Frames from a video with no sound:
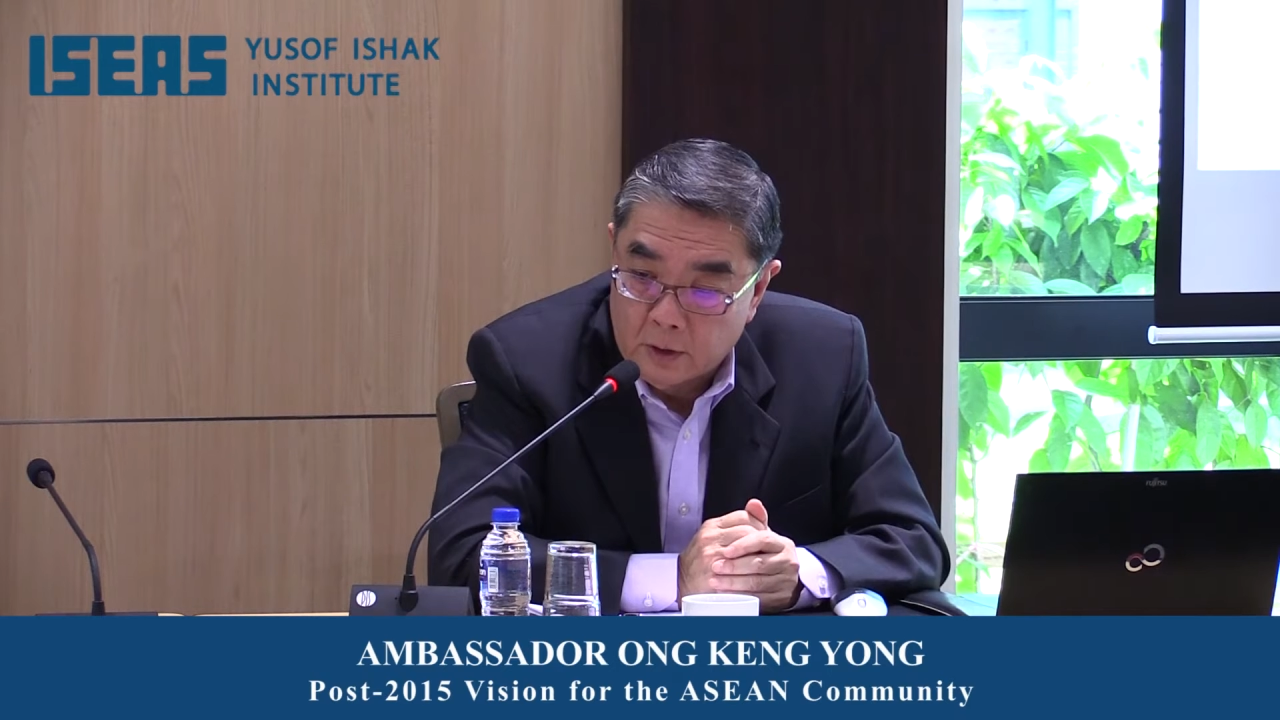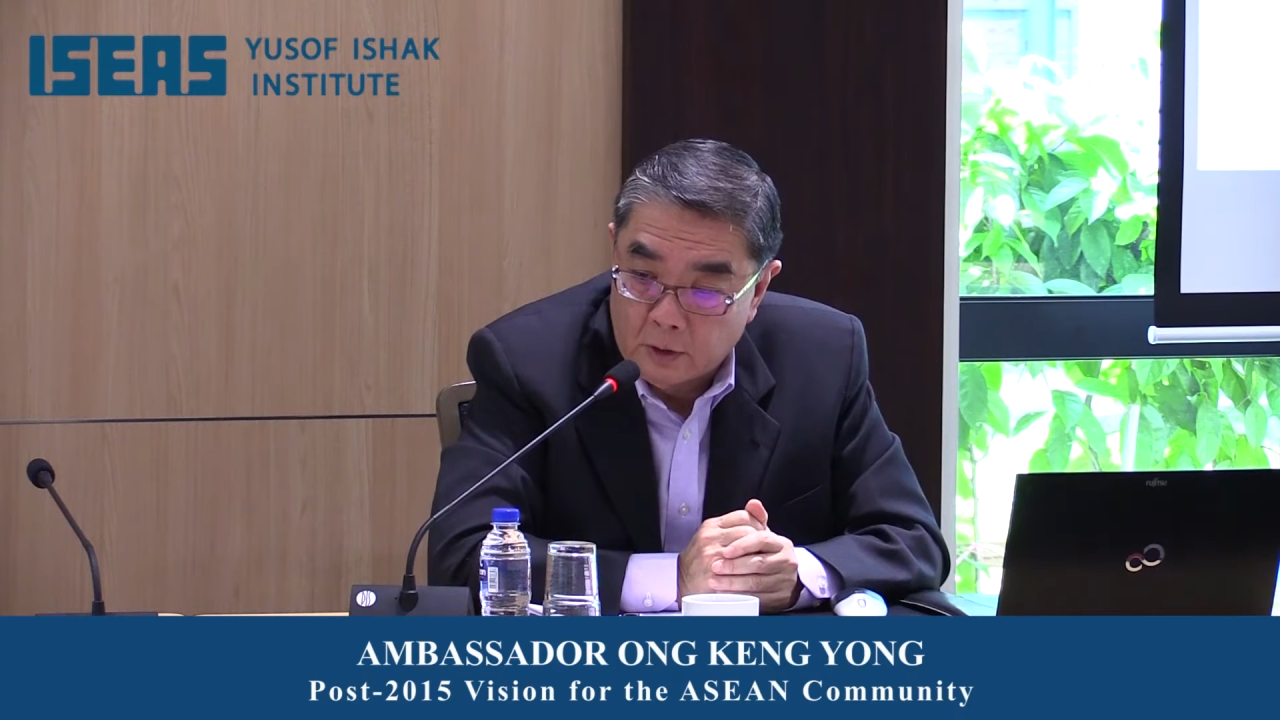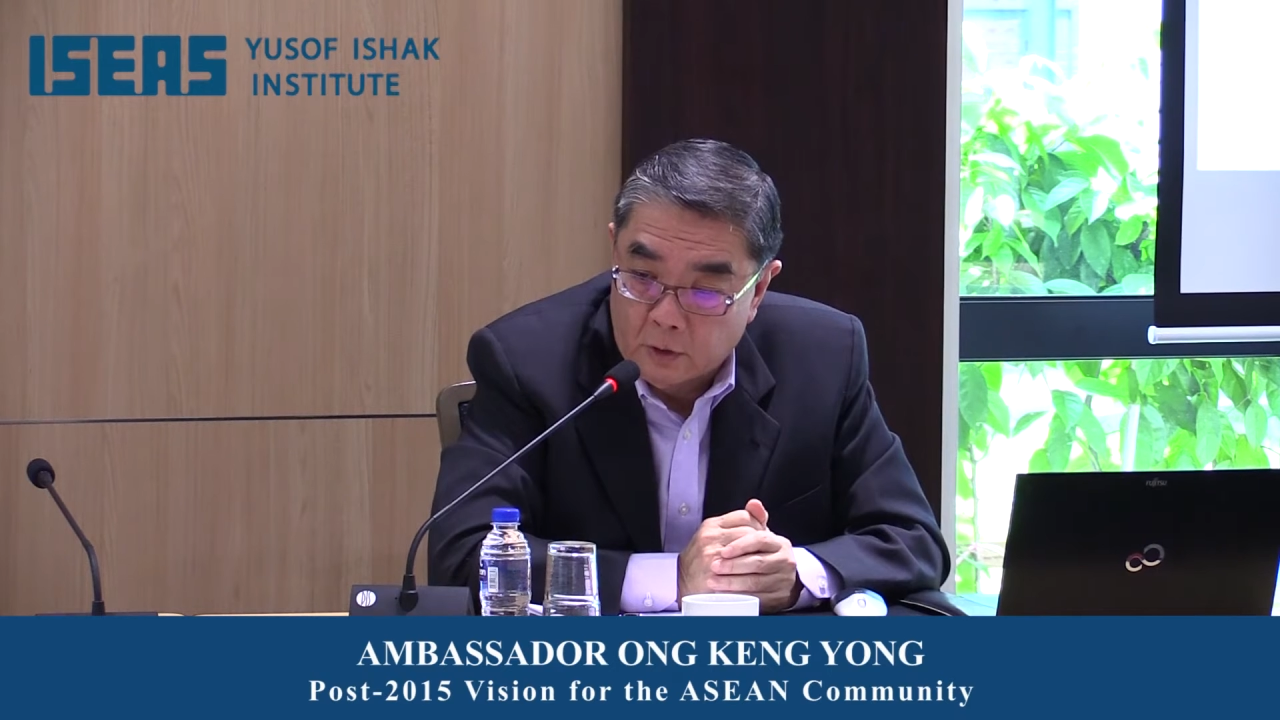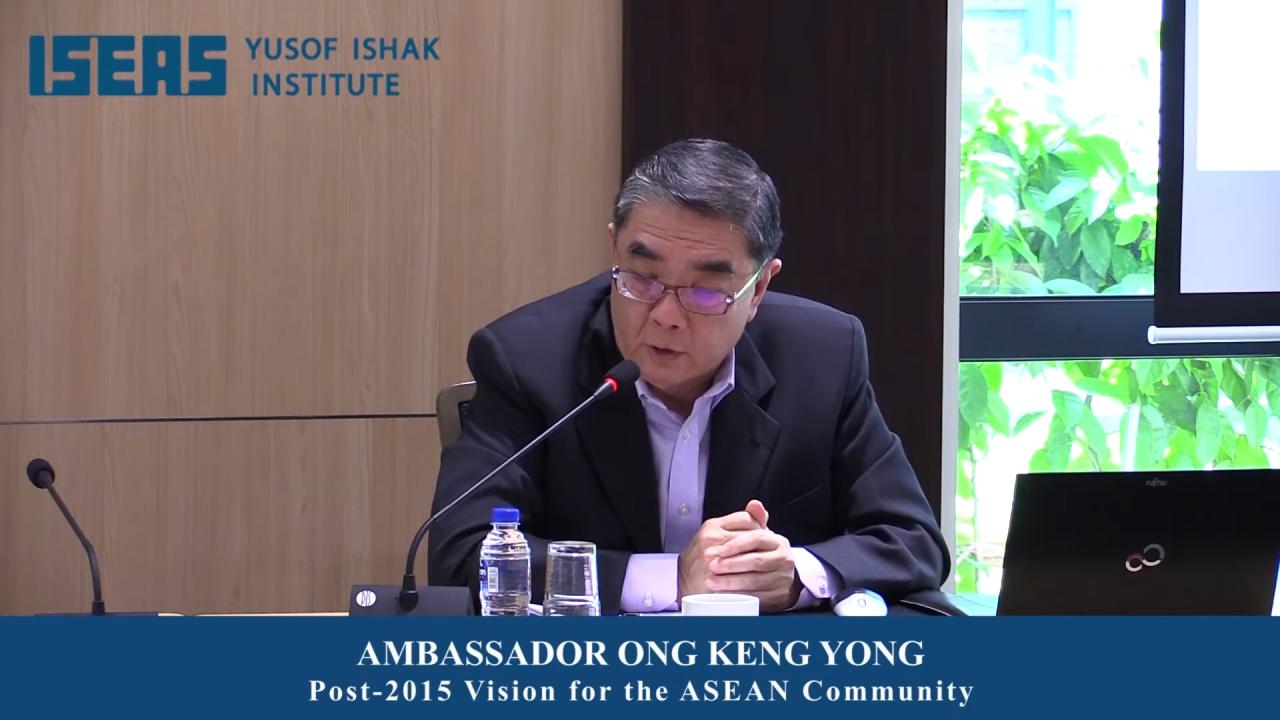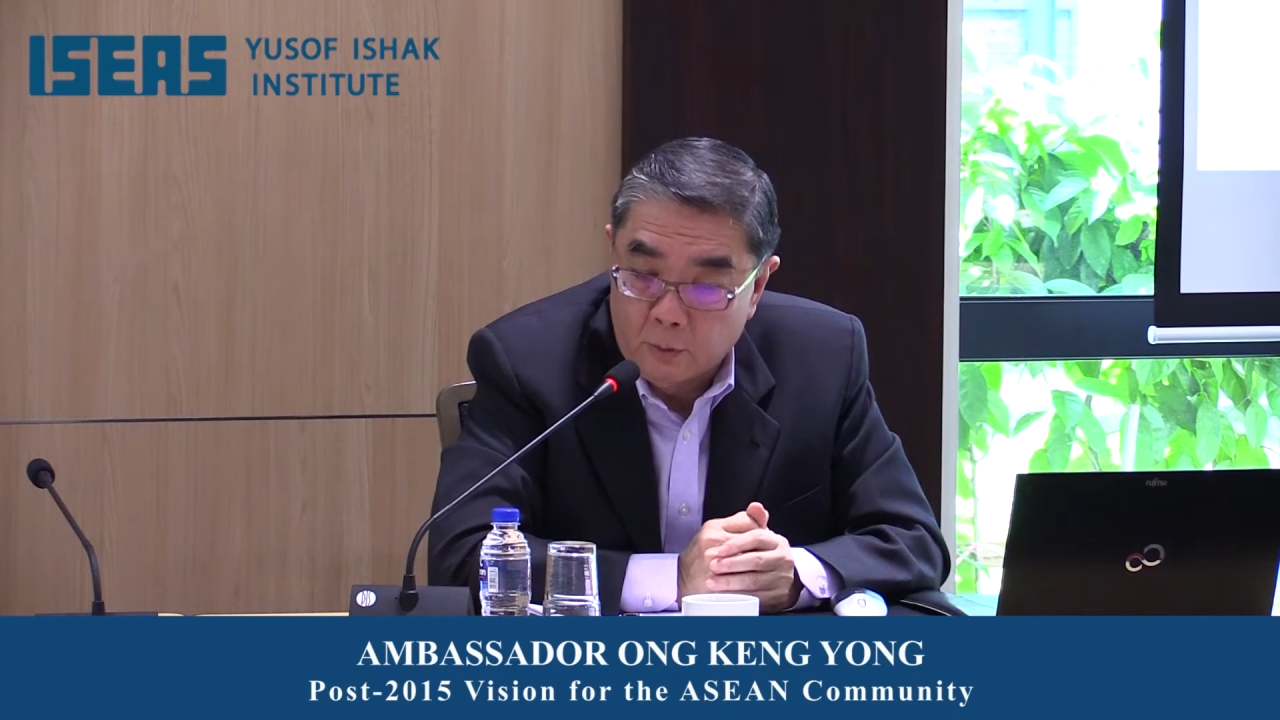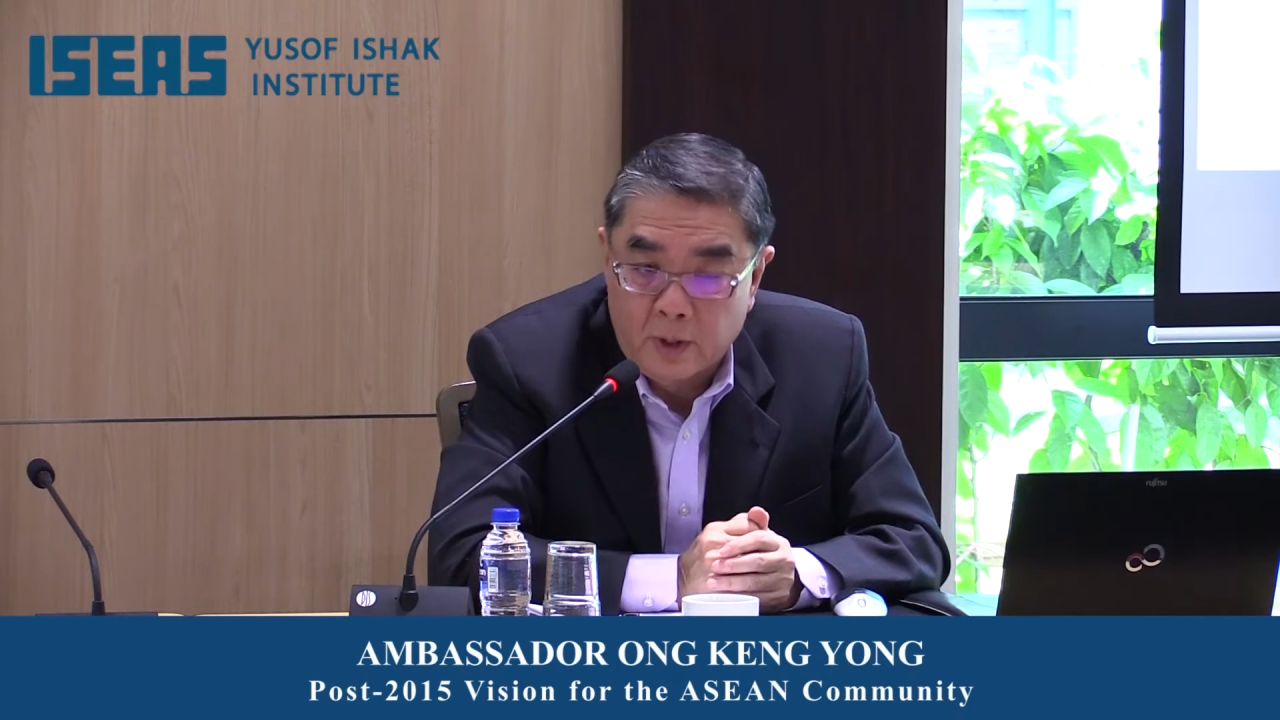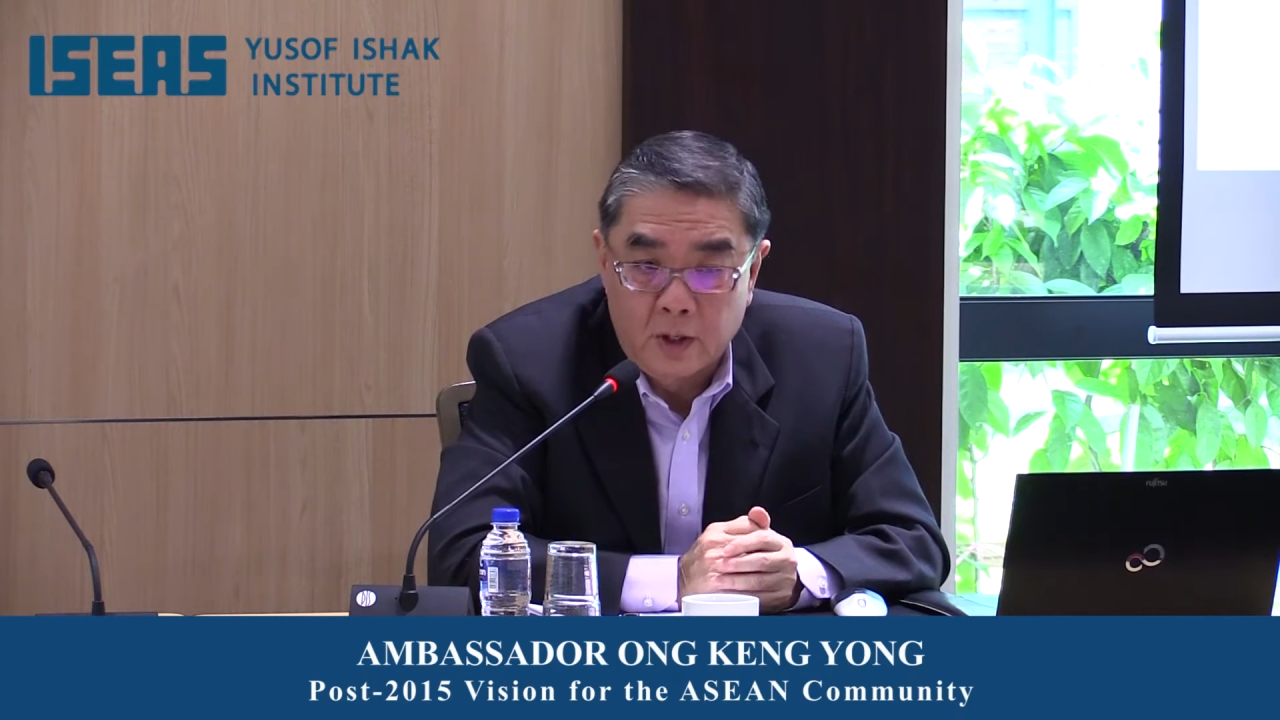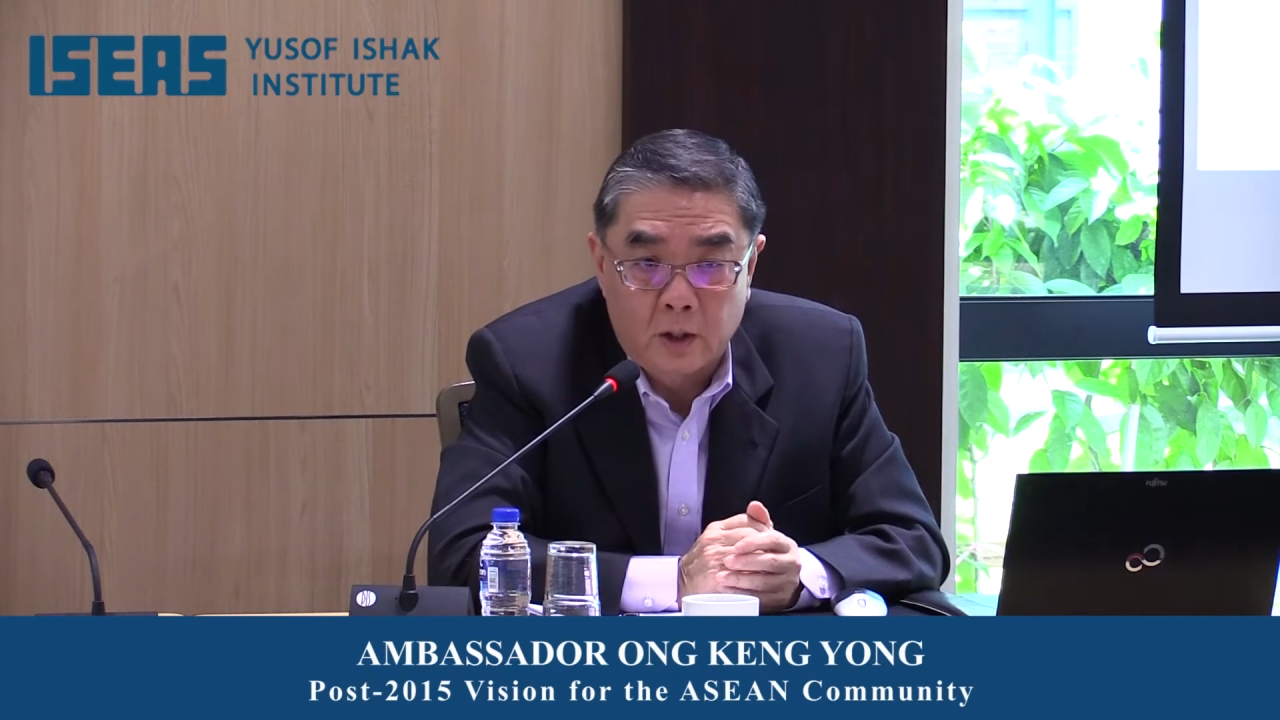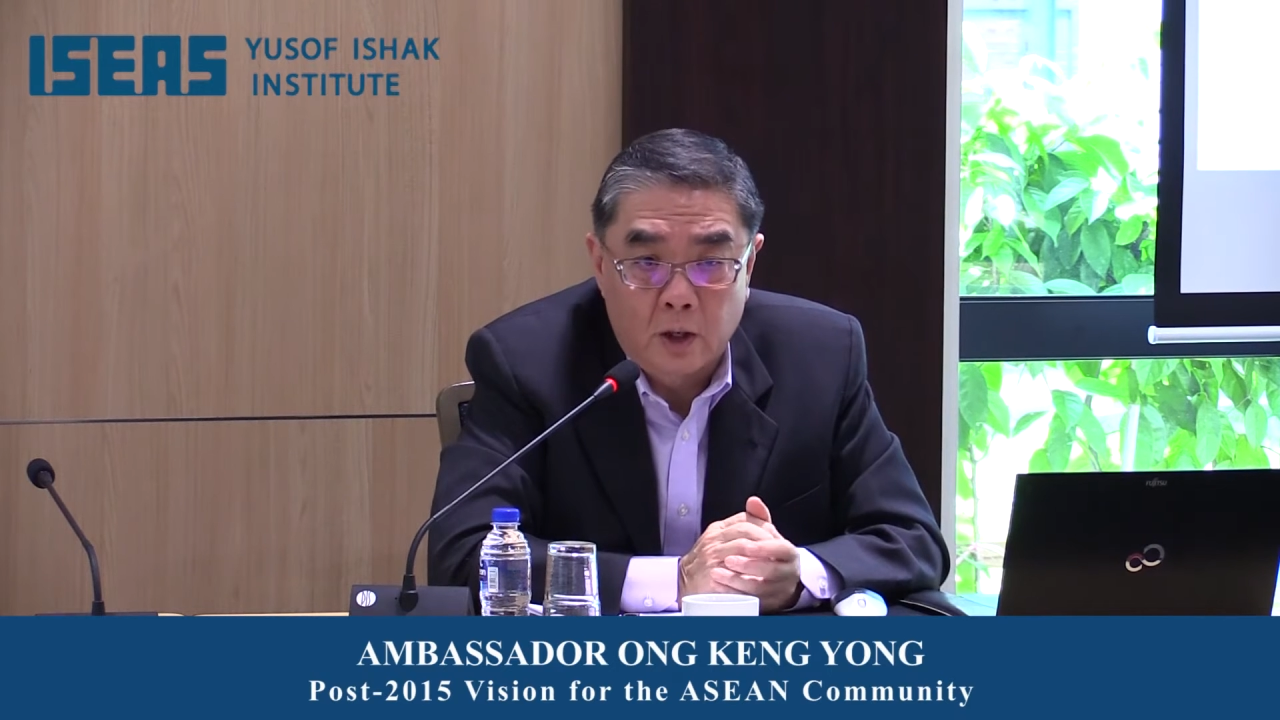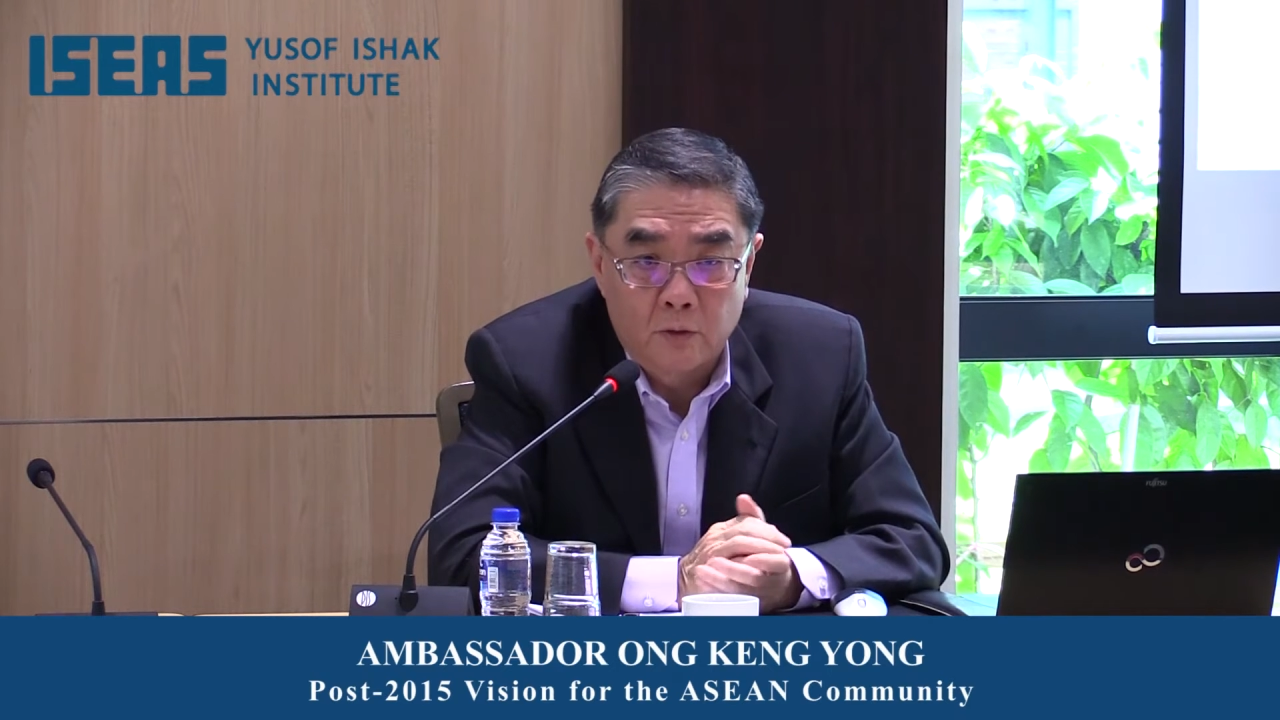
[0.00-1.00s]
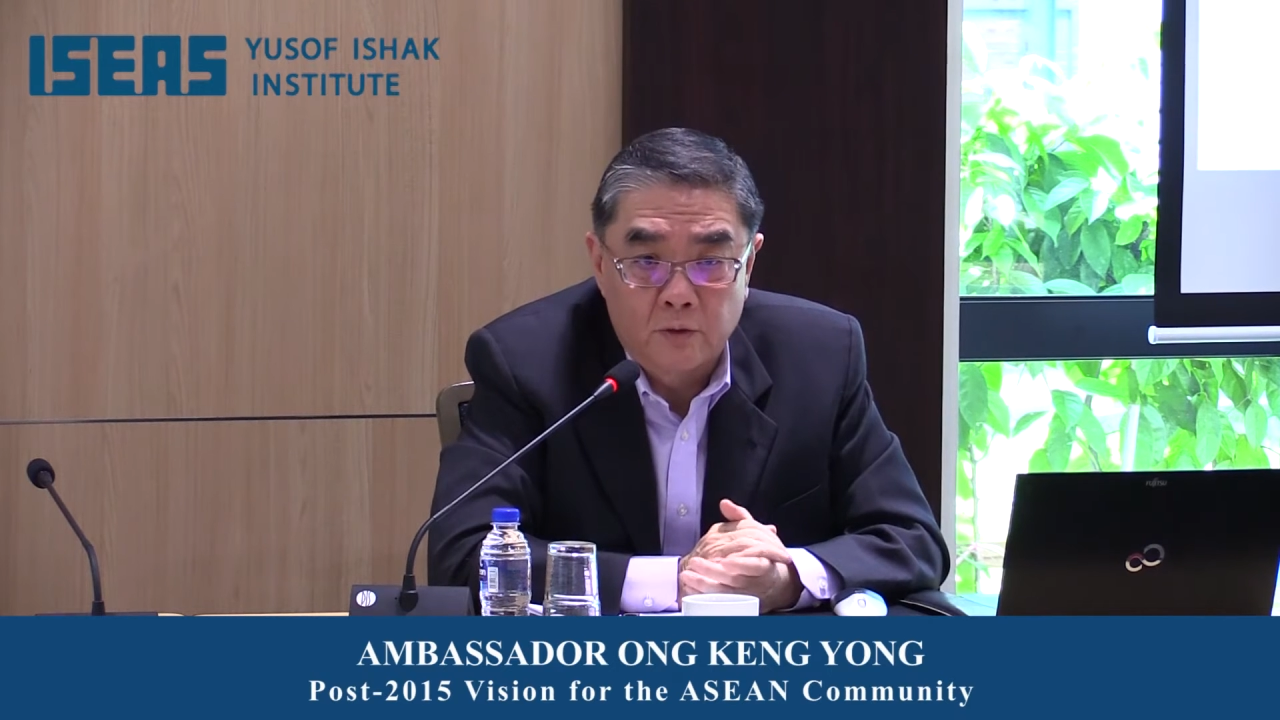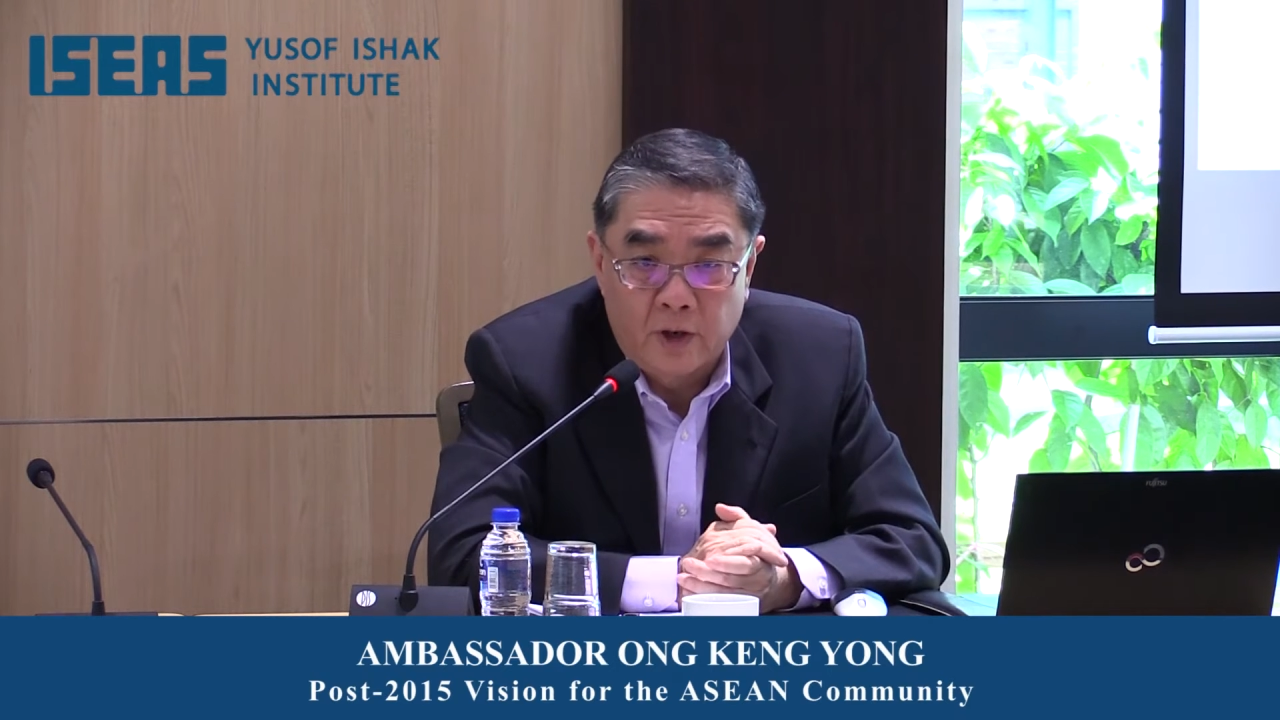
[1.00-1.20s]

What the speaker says: according to many accounts,